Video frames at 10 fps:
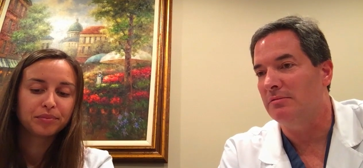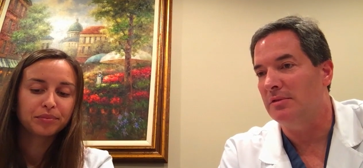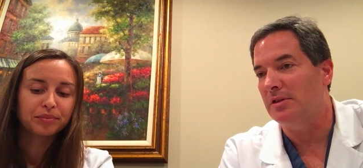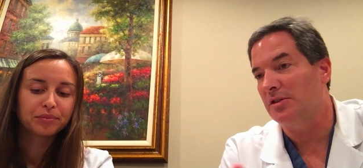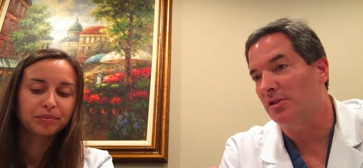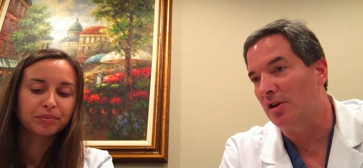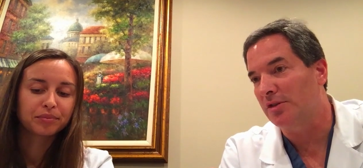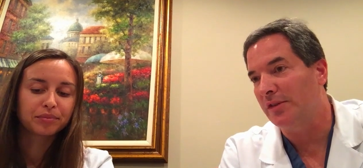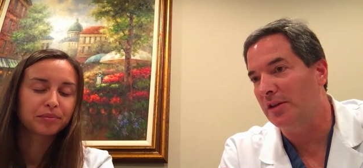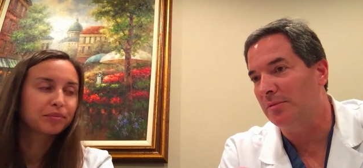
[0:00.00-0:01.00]
Speaker 1: There's large
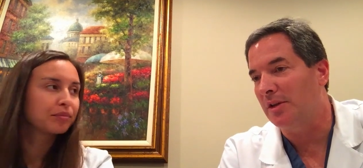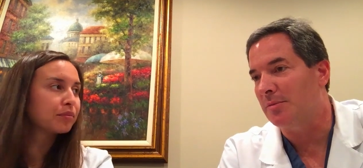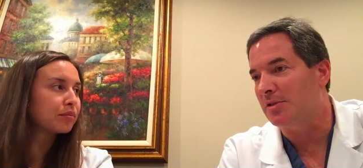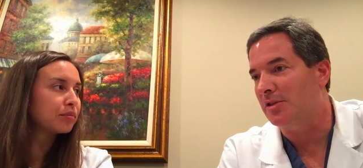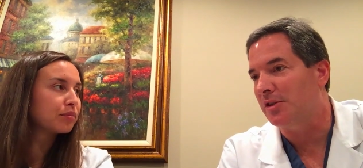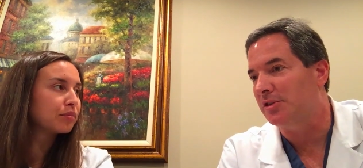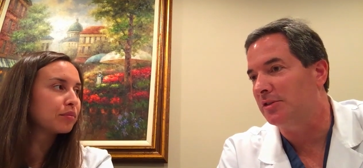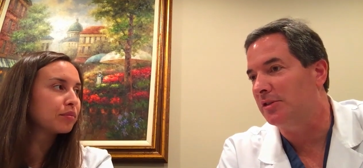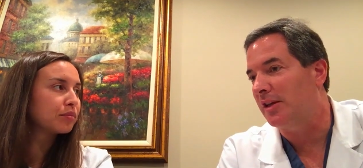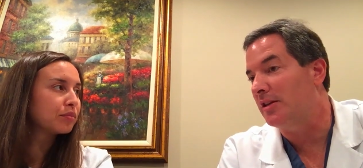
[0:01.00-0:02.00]
volume
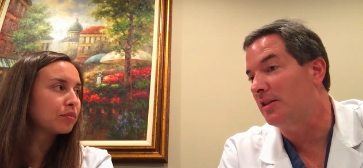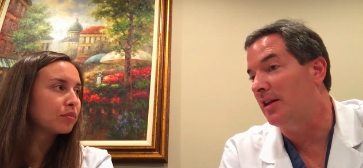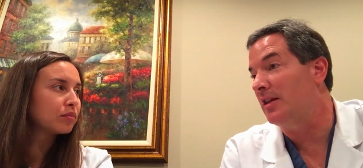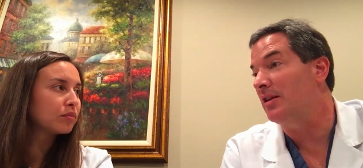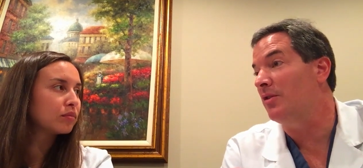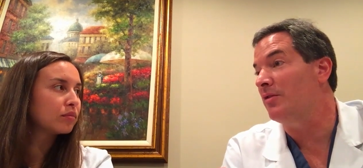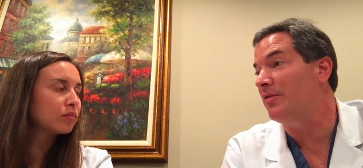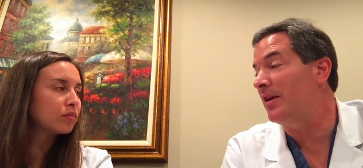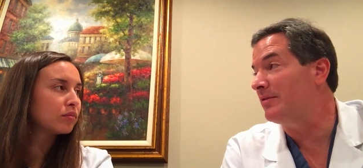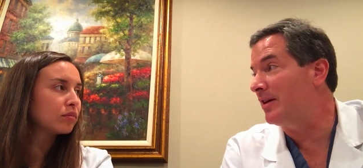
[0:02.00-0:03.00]
liposuction. Anything over
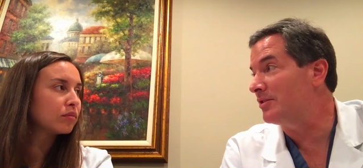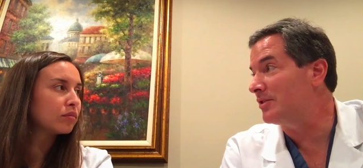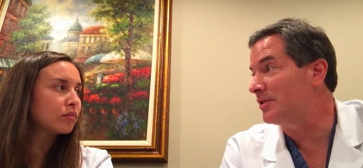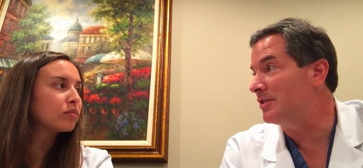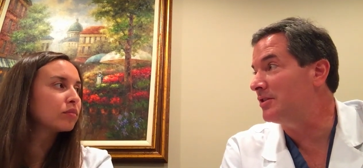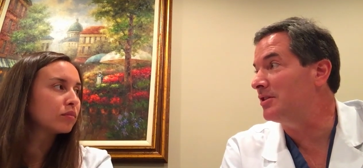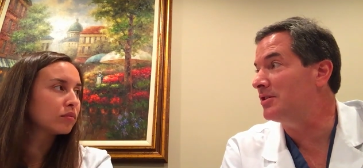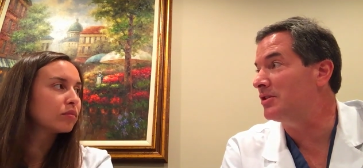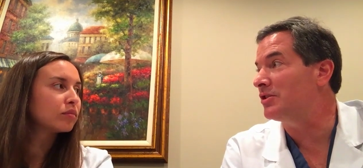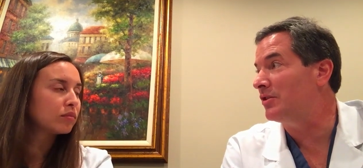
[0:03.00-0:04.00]
5,000 cc's
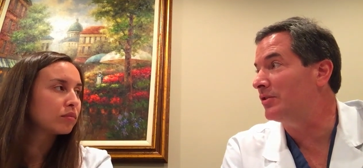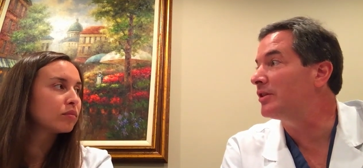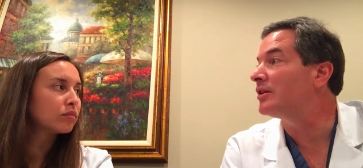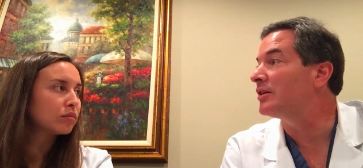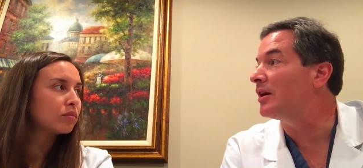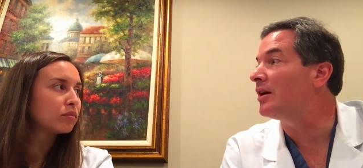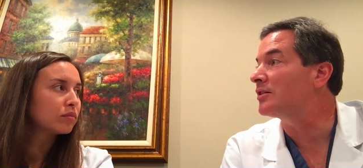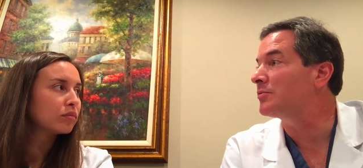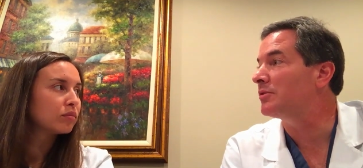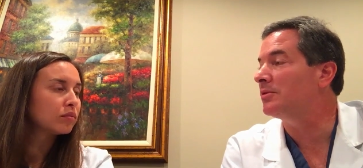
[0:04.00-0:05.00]
is generally done in a
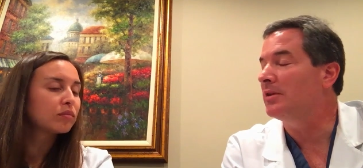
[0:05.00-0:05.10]
hospital